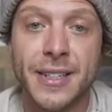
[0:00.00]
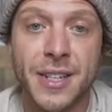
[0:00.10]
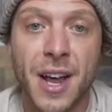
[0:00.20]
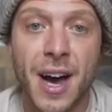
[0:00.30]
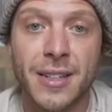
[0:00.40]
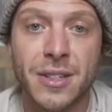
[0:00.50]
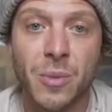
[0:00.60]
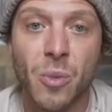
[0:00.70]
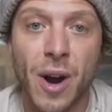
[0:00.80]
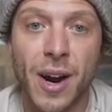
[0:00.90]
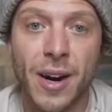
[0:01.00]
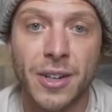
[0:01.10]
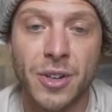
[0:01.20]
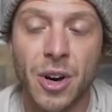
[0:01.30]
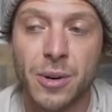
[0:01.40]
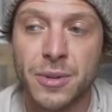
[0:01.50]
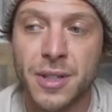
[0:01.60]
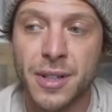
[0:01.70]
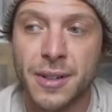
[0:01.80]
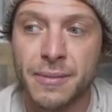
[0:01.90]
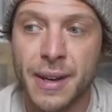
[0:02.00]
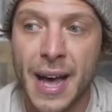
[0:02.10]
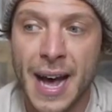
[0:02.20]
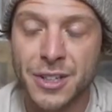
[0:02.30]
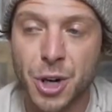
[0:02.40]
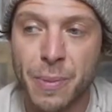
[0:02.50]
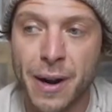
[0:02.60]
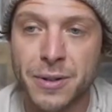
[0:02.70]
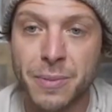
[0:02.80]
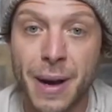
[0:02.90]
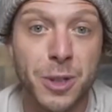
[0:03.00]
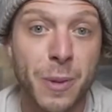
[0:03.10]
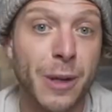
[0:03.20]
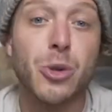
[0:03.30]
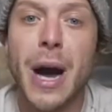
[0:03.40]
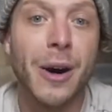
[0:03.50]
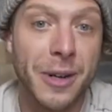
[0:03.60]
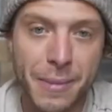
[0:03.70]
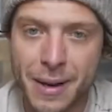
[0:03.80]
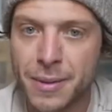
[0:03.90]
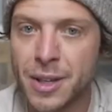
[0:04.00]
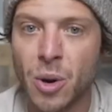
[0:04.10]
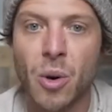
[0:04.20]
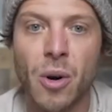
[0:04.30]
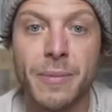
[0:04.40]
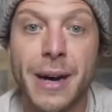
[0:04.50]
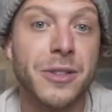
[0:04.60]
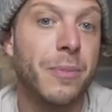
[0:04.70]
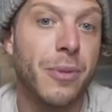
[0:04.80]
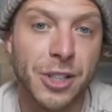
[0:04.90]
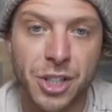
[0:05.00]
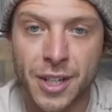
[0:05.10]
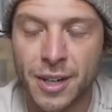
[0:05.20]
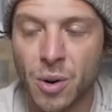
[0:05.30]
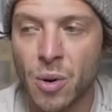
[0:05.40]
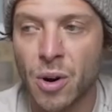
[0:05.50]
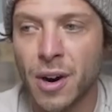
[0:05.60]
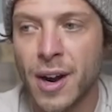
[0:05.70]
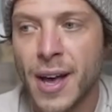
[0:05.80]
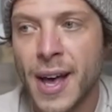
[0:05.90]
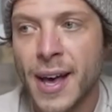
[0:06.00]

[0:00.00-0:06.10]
is not somewhere you know to ask your parents about spirituality maybe or about depression or